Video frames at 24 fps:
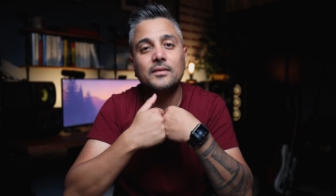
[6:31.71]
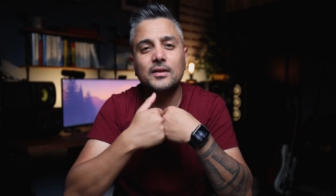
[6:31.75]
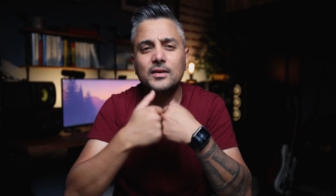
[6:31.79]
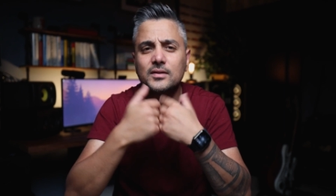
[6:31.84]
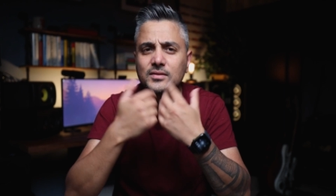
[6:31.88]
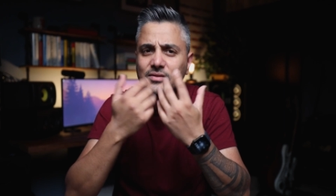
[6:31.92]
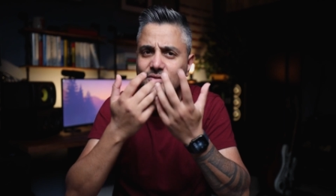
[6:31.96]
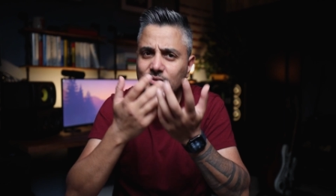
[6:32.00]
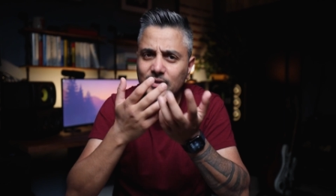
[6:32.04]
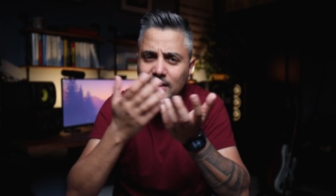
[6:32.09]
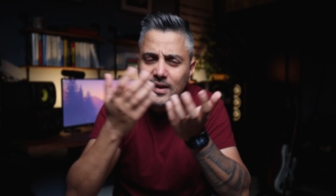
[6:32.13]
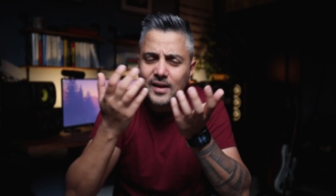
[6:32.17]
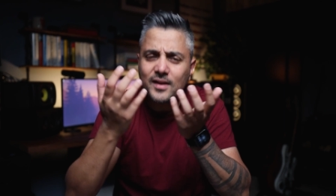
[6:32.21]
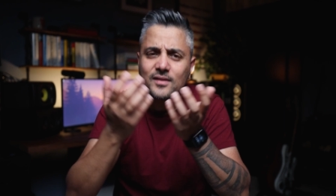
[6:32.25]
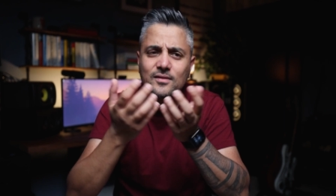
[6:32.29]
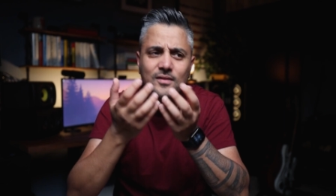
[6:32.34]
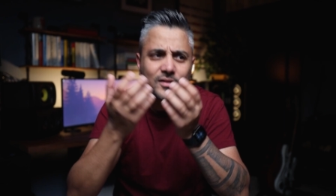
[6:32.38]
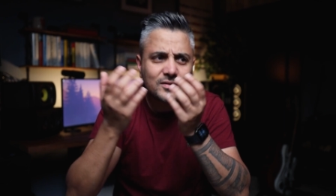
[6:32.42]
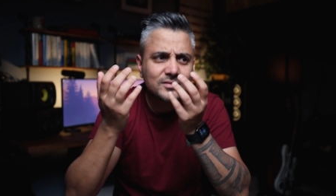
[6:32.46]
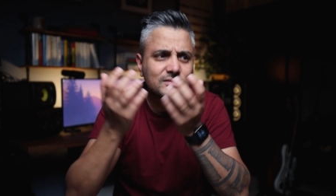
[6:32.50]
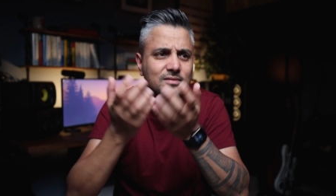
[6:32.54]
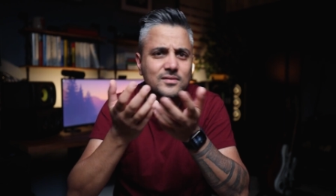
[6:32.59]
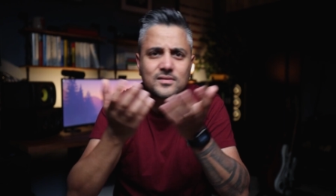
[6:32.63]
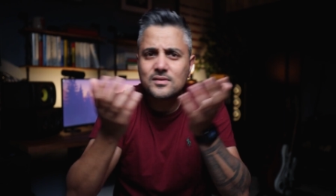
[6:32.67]
It's okay
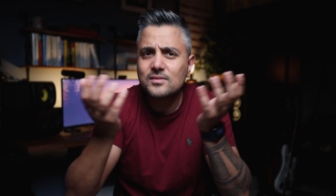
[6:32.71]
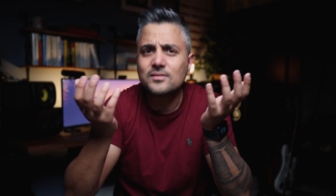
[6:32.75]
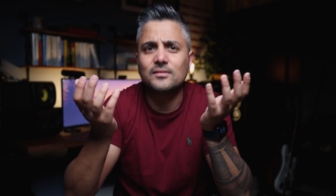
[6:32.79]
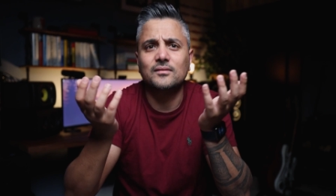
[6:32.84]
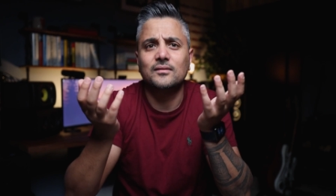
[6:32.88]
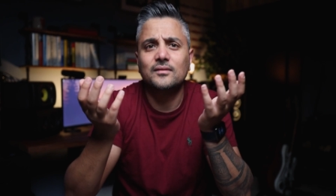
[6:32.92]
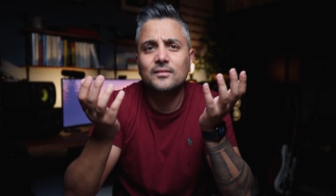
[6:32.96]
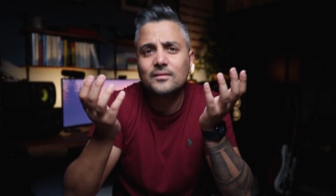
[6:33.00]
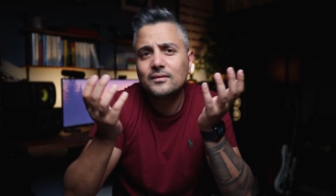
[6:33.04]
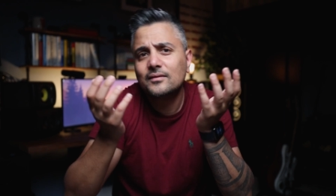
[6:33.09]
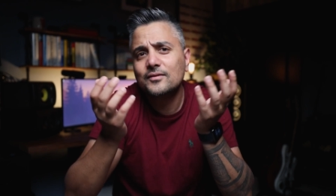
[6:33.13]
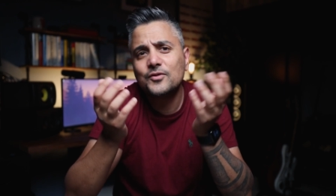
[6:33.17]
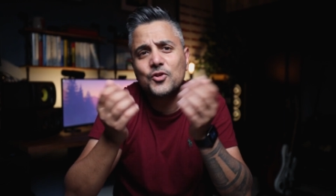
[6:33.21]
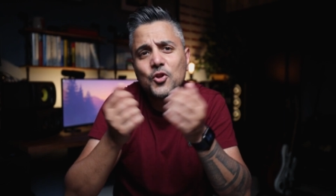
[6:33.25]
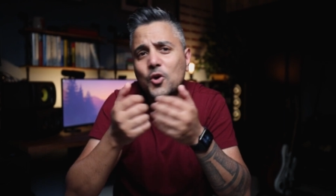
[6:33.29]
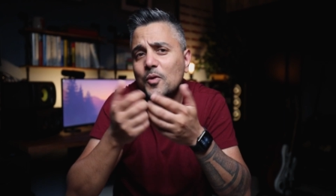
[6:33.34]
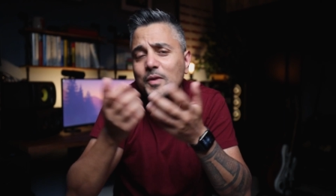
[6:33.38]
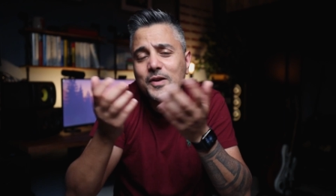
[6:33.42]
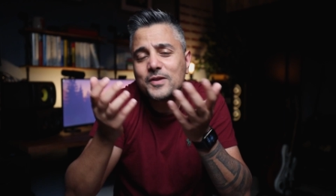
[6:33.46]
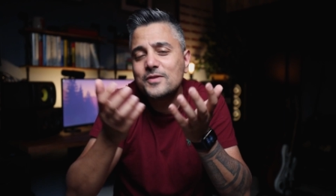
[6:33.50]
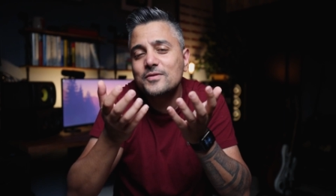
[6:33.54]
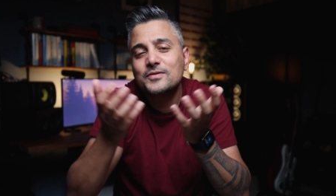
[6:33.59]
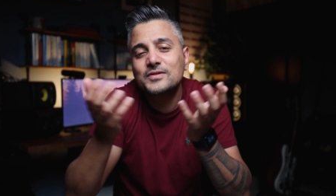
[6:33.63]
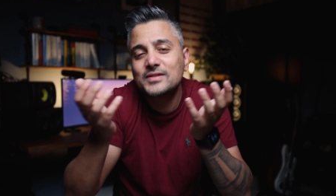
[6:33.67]
not to know. No
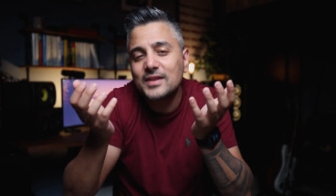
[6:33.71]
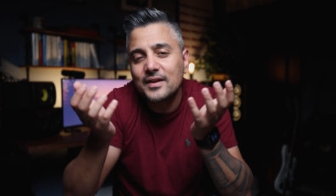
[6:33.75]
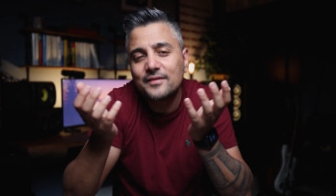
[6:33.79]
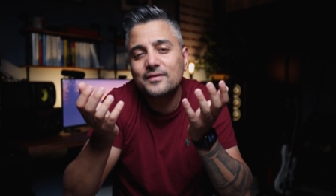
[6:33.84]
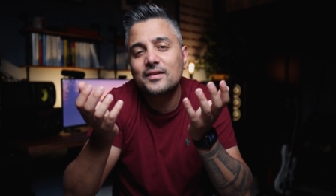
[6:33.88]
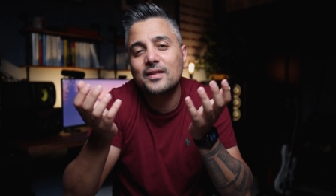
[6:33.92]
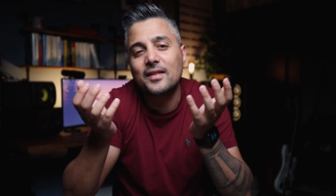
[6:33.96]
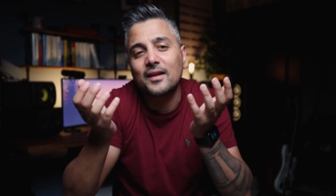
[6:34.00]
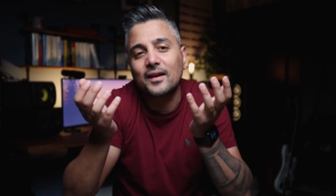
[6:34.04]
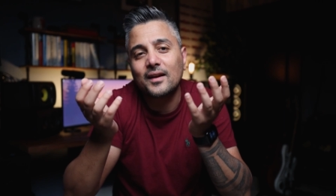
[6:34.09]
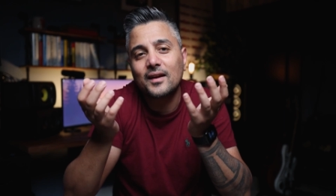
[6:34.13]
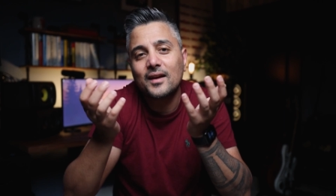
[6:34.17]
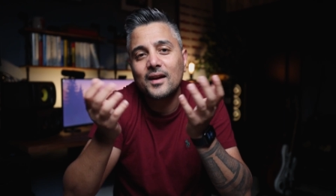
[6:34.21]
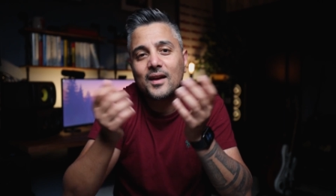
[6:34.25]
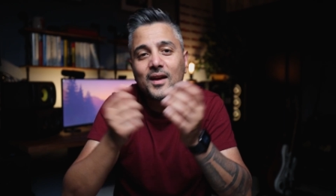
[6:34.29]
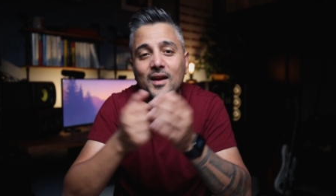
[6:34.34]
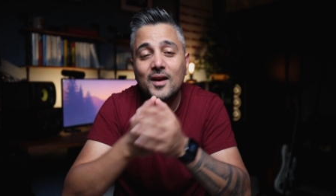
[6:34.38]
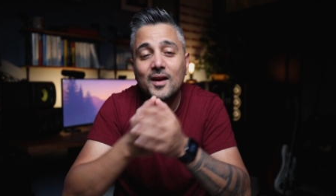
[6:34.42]
one knows everything.